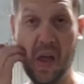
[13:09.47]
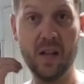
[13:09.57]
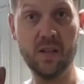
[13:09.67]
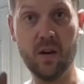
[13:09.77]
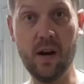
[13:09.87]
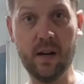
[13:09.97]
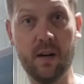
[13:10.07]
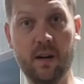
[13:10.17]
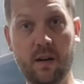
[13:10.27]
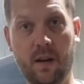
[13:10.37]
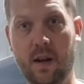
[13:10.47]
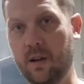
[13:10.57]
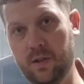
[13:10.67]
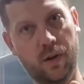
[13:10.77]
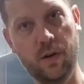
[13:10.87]
That's our anchor.
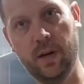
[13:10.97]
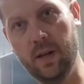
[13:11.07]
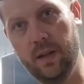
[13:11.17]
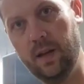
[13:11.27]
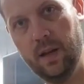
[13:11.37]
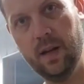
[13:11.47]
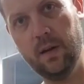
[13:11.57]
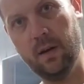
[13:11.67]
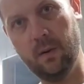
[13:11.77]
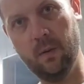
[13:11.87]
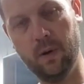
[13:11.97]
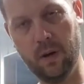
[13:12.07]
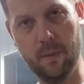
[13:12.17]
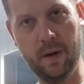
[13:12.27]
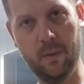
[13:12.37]
I'll show you at the end. We'll
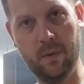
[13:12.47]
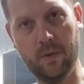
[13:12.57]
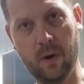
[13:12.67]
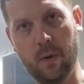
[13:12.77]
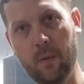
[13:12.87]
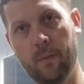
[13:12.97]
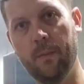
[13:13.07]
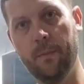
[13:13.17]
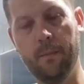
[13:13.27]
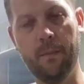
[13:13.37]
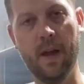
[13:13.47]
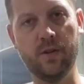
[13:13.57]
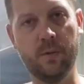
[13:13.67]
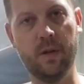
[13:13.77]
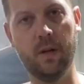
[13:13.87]
come in with our
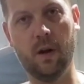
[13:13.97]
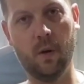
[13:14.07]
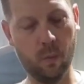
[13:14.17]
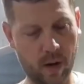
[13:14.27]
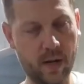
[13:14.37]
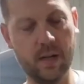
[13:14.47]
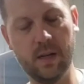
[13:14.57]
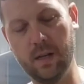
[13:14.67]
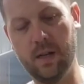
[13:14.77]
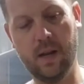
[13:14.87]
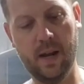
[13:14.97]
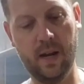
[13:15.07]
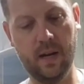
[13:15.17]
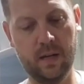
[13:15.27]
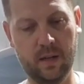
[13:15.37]
measurement, our weight,
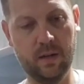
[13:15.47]
and